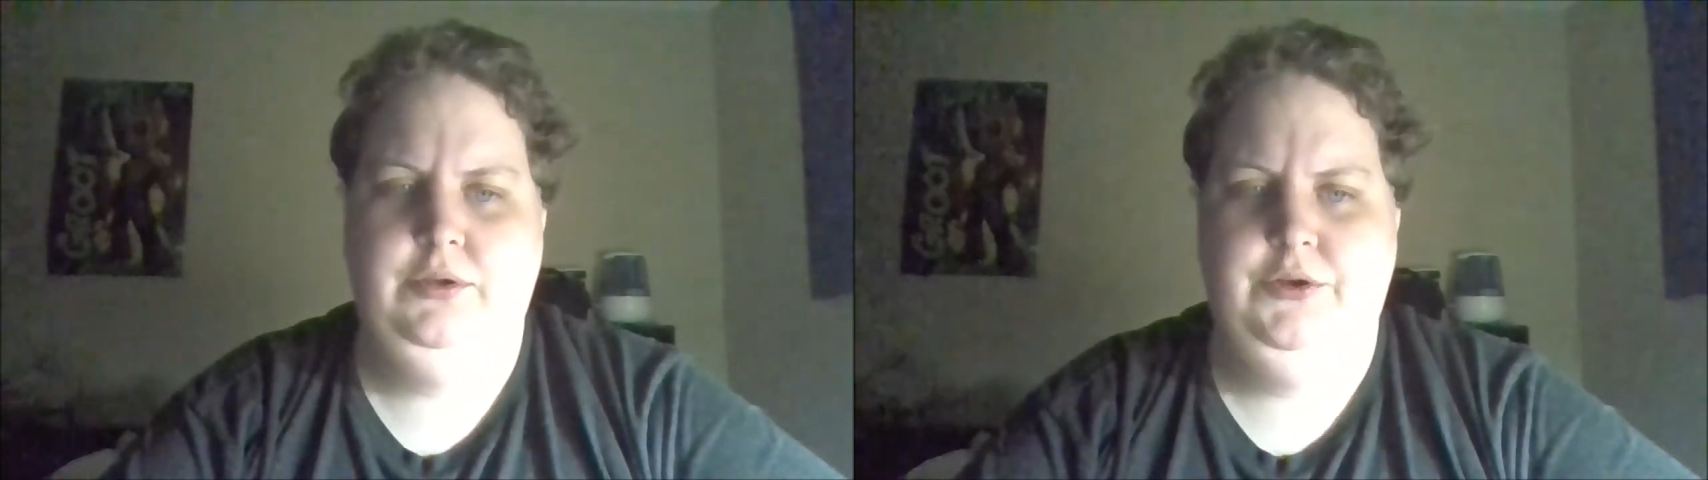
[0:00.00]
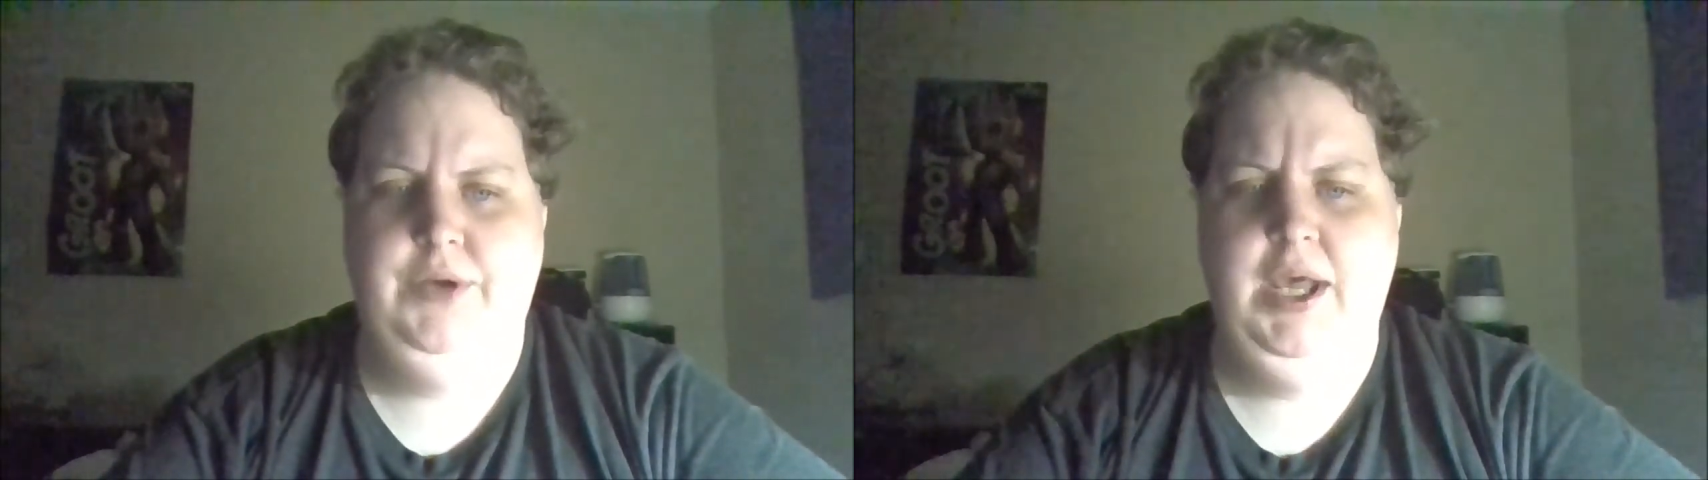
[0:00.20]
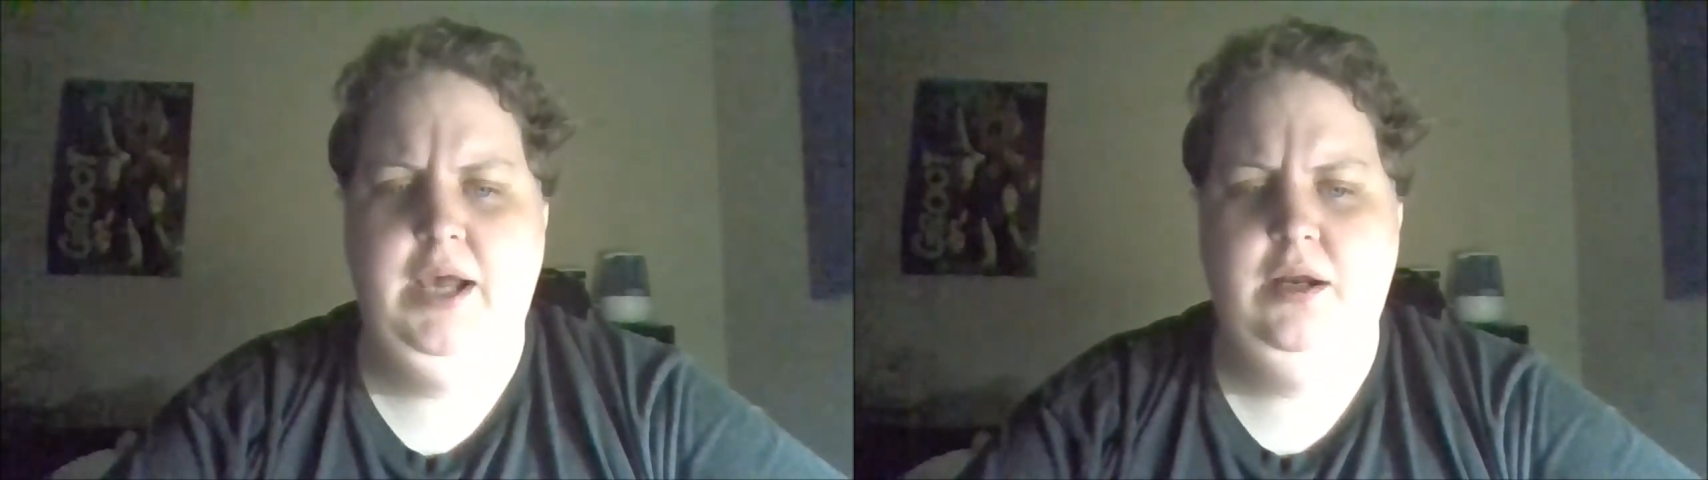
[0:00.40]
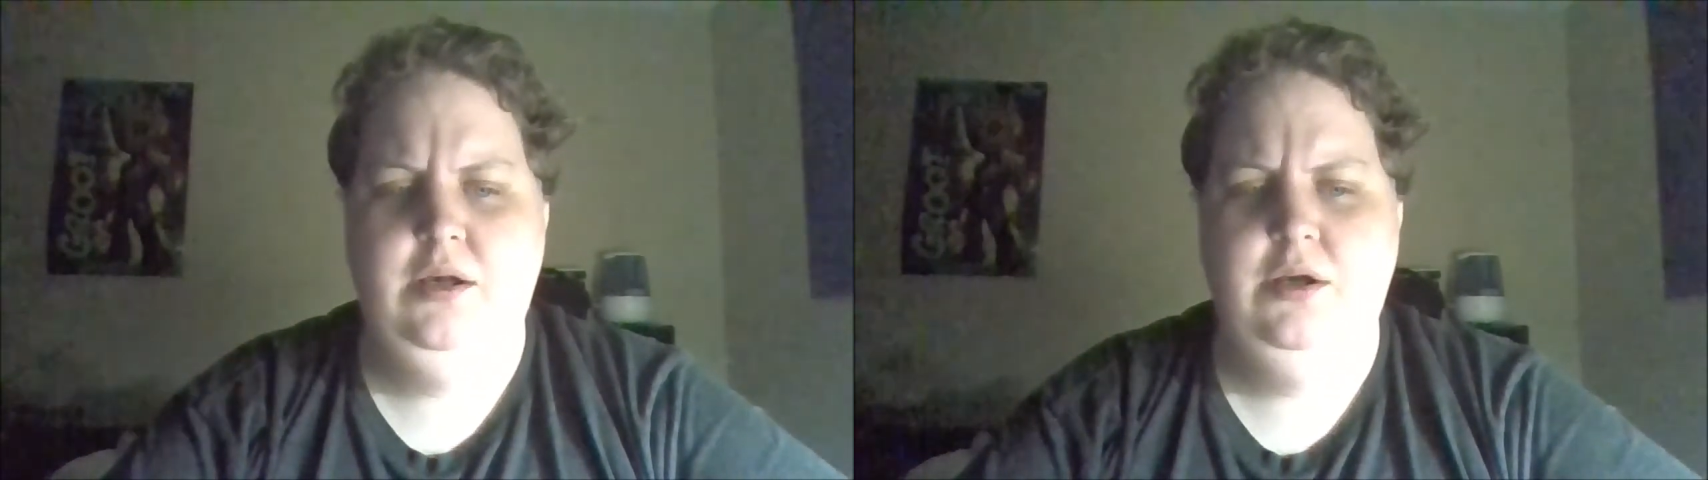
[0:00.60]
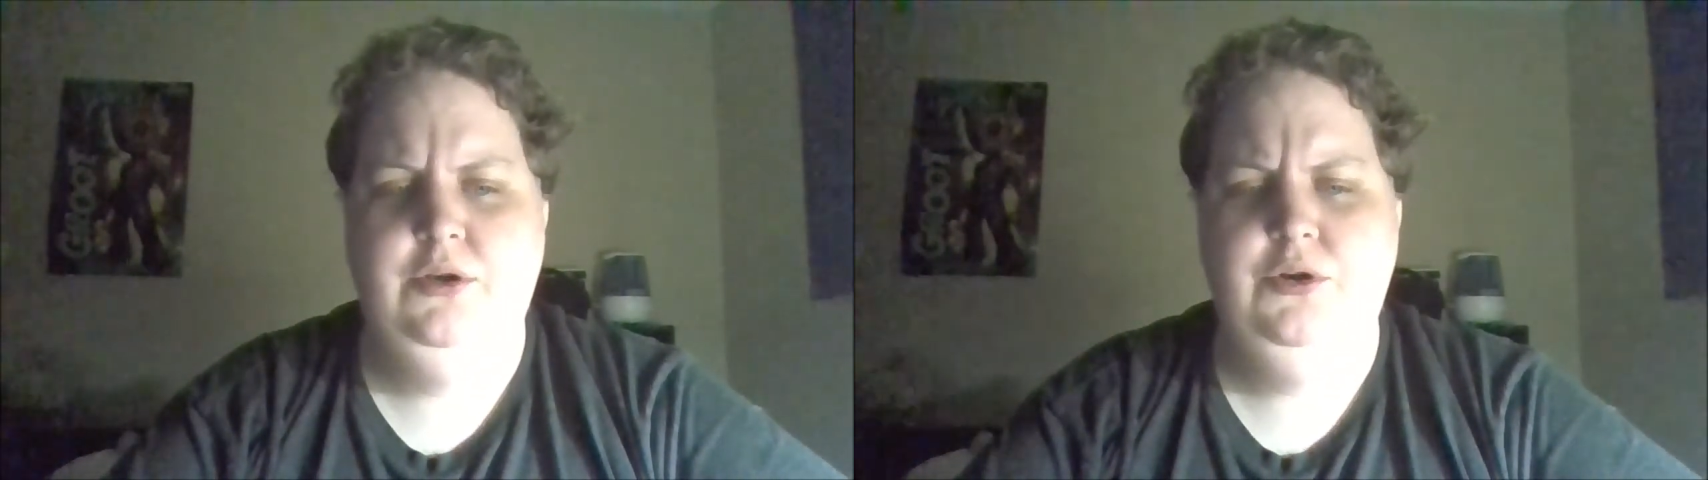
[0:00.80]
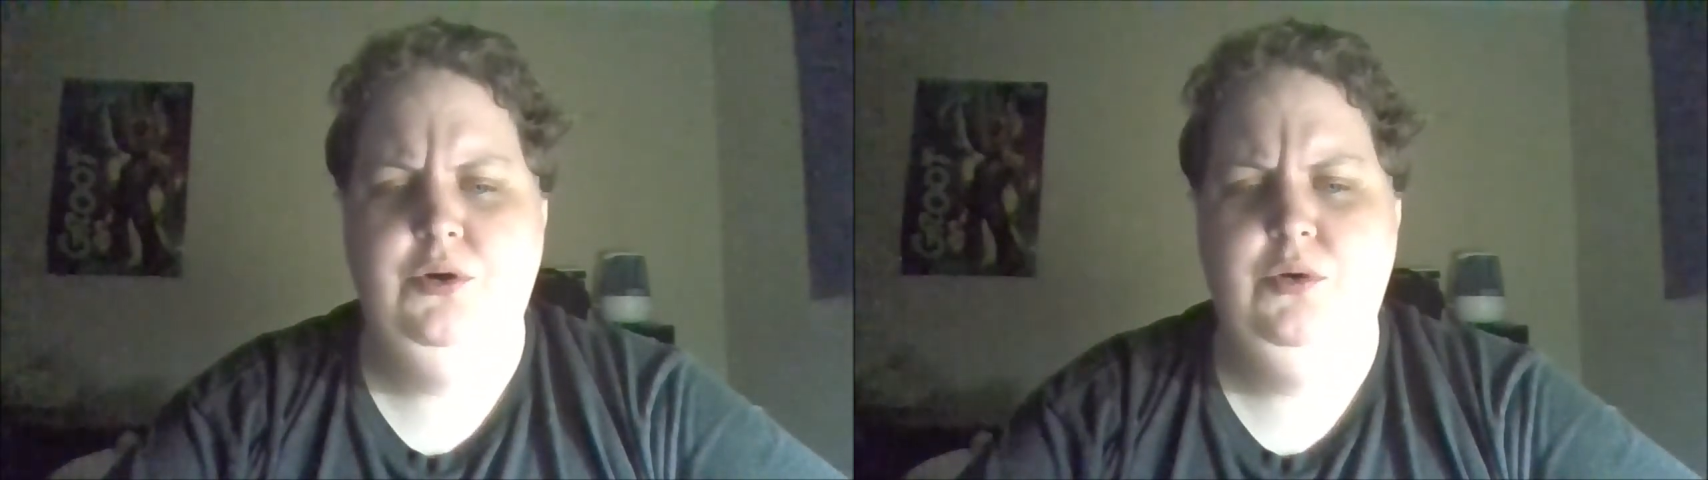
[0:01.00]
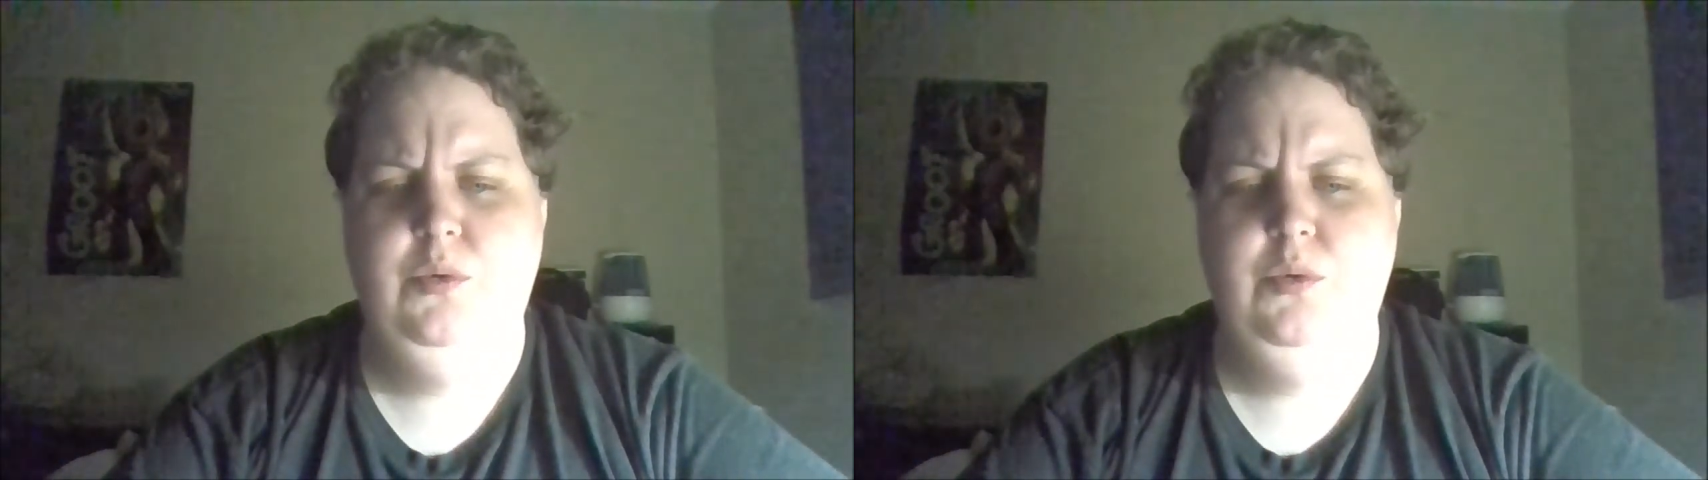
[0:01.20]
So get on your